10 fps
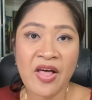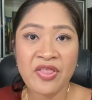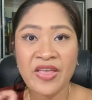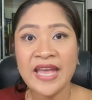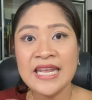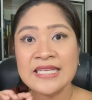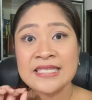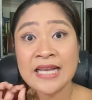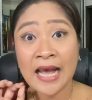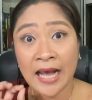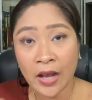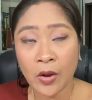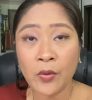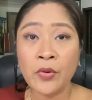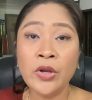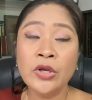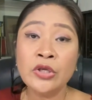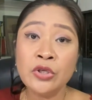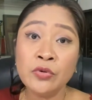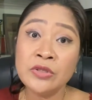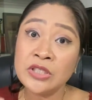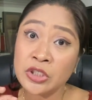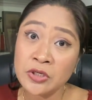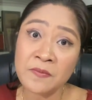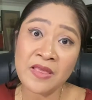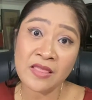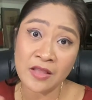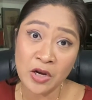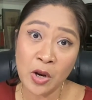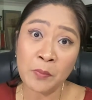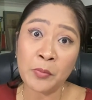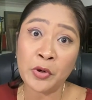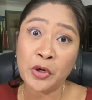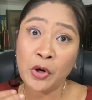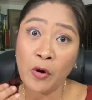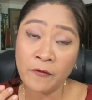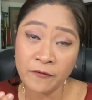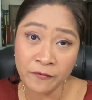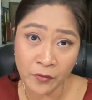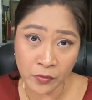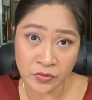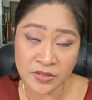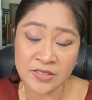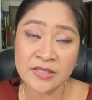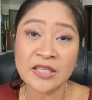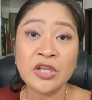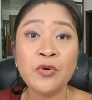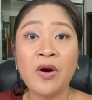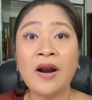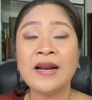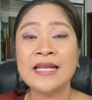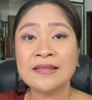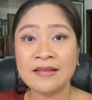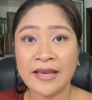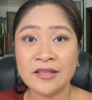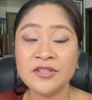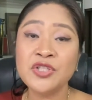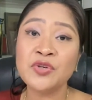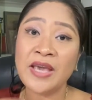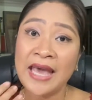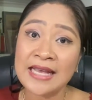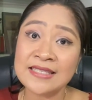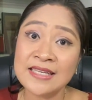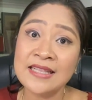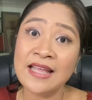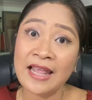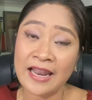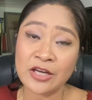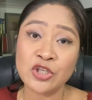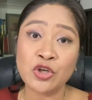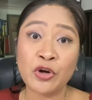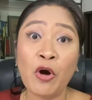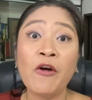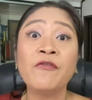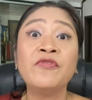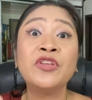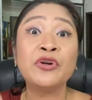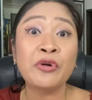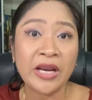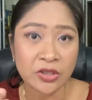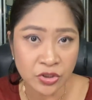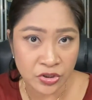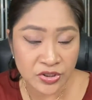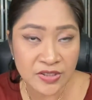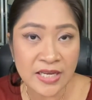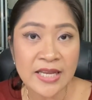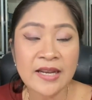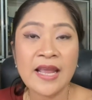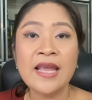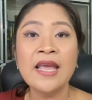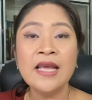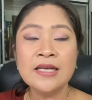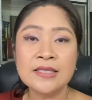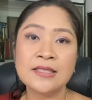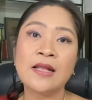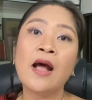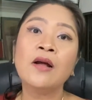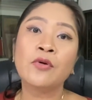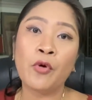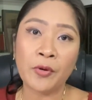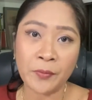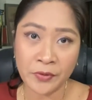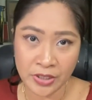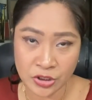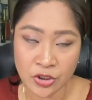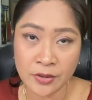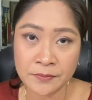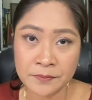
That is how you determine the number of votes that you are entitled to cast in the election of directors in a stock corporation.